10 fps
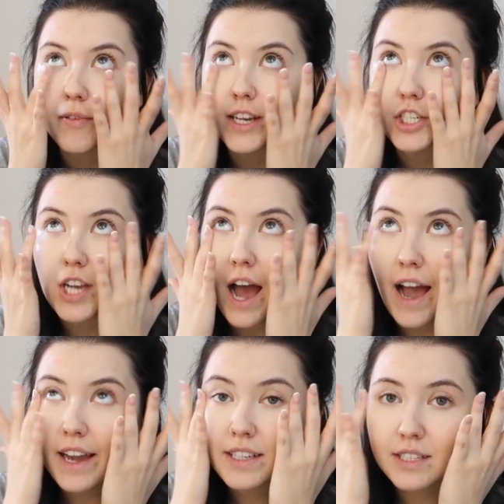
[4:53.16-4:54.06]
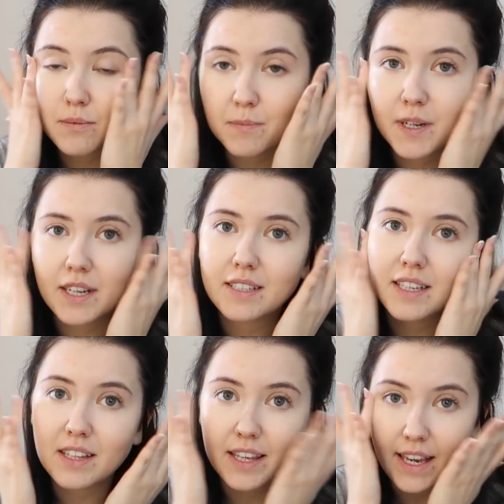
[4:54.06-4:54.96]
fresh eyes,
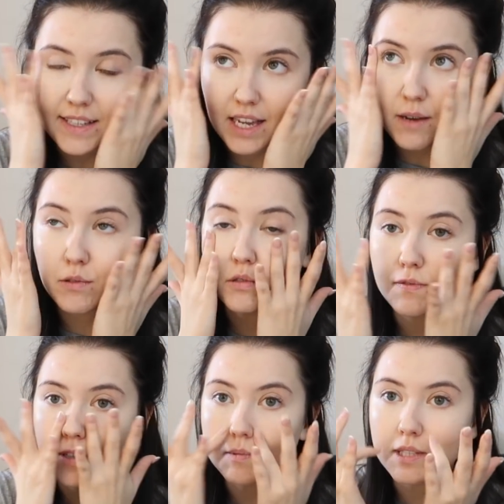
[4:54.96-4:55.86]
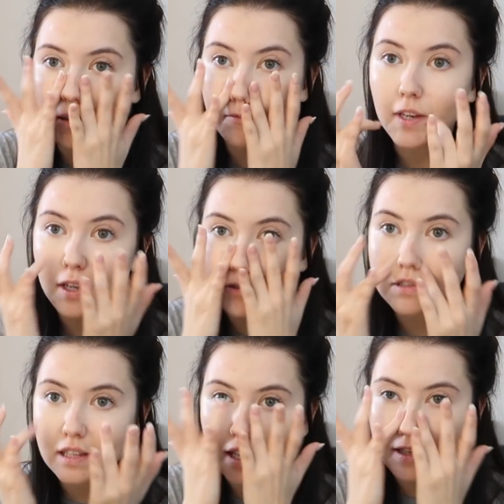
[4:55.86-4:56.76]
but in case I want to film some
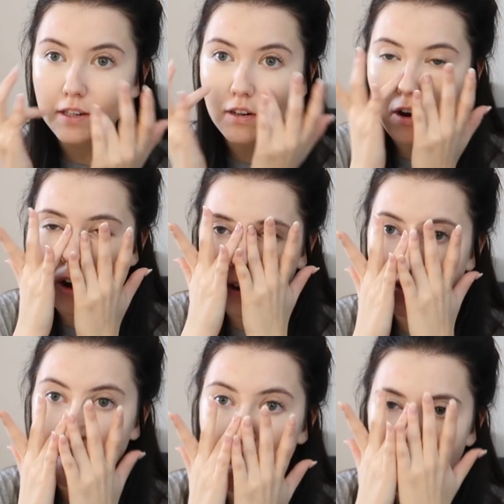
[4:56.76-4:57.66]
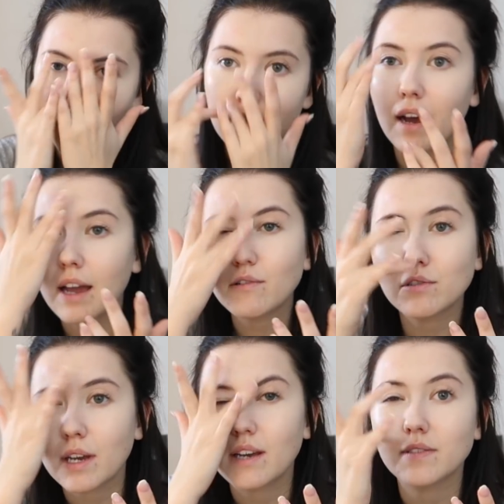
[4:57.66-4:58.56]
videos later on, I
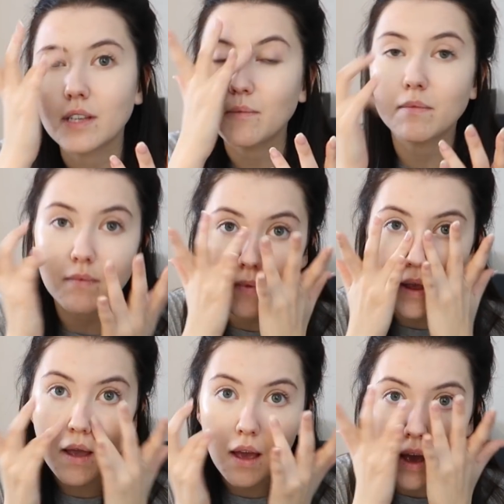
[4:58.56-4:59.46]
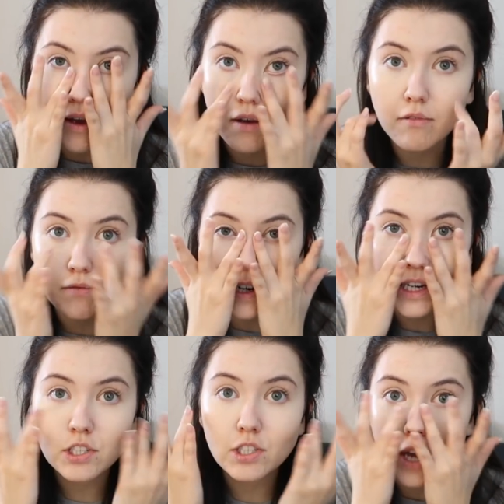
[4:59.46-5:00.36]
want to have some
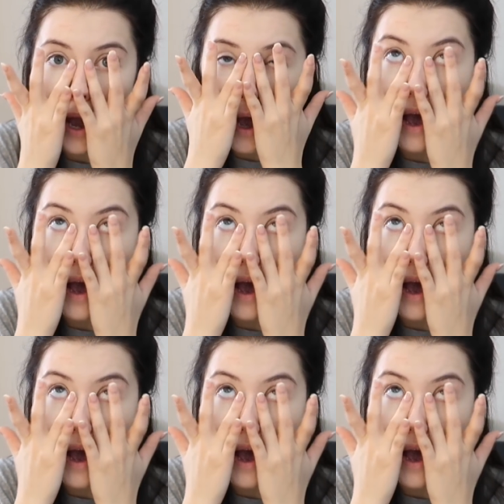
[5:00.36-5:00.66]
fresh,